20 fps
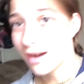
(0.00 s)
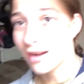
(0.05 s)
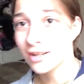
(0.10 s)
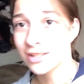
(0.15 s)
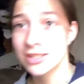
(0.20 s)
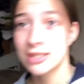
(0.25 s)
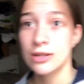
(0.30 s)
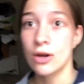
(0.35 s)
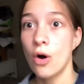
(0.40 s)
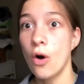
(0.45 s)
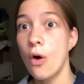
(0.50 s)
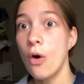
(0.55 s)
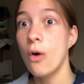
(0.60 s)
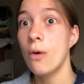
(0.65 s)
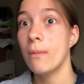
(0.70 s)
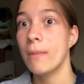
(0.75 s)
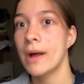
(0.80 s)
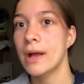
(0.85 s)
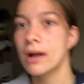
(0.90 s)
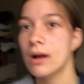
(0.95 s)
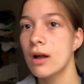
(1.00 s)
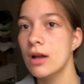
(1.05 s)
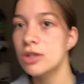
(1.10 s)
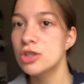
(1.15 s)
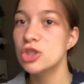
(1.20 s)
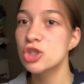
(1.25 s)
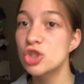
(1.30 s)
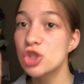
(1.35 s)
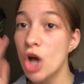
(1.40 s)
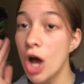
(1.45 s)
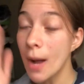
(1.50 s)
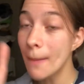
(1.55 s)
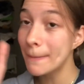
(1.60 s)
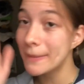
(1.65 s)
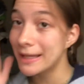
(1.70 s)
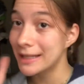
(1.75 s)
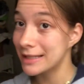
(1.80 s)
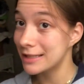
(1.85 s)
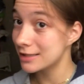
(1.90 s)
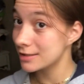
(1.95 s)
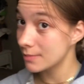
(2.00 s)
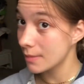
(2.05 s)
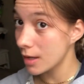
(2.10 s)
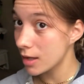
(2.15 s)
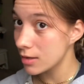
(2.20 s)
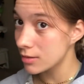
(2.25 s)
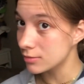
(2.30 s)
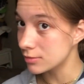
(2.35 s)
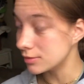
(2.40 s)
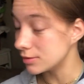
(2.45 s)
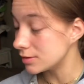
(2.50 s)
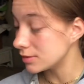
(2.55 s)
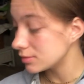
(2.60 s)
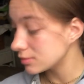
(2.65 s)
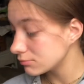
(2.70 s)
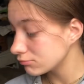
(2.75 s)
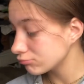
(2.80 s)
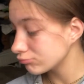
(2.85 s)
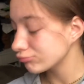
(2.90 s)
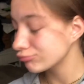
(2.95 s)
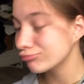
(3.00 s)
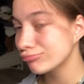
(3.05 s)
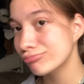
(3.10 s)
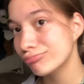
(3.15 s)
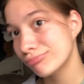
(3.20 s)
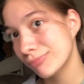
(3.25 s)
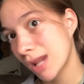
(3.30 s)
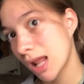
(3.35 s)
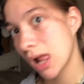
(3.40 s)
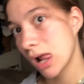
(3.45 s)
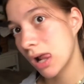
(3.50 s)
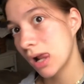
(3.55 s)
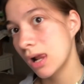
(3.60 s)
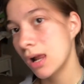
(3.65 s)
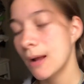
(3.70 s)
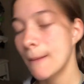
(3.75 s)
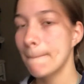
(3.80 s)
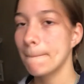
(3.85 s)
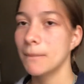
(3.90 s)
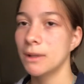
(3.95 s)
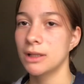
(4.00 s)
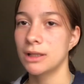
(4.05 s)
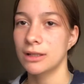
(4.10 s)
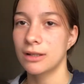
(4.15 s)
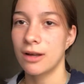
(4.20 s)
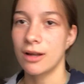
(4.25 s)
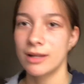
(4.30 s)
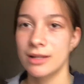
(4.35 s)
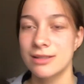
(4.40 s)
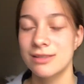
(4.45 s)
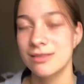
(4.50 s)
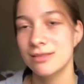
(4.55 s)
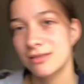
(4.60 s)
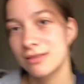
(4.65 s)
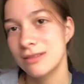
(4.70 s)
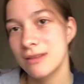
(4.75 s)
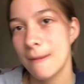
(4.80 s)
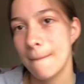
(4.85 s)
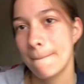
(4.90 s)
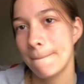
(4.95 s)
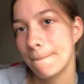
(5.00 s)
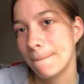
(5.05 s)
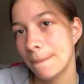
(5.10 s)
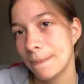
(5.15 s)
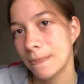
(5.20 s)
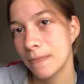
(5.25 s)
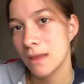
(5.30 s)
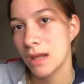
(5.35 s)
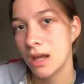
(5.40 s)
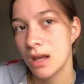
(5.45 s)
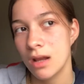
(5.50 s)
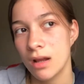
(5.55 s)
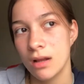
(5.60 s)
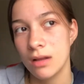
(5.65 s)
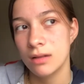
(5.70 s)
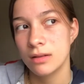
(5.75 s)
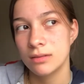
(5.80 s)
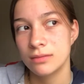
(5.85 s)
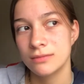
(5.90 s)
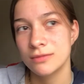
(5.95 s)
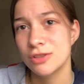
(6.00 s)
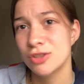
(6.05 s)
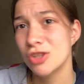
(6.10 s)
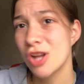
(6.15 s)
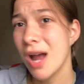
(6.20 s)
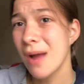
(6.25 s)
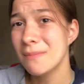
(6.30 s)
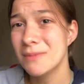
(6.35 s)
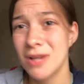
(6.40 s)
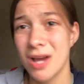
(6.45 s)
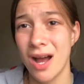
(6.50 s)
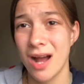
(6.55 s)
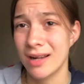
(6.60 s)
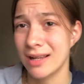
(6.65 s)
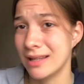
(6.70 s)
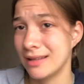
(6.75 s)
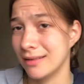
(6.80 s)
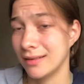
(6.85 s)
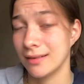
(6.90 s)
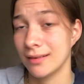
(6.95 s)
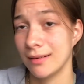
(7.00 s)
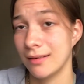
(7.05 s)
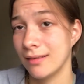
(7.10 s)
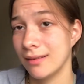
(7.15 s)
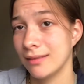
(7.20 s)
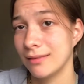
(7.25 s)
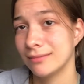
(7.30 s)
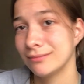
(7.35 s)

honestly, oh my gosh, stop being exposed. But like honestly, stop talking, girl.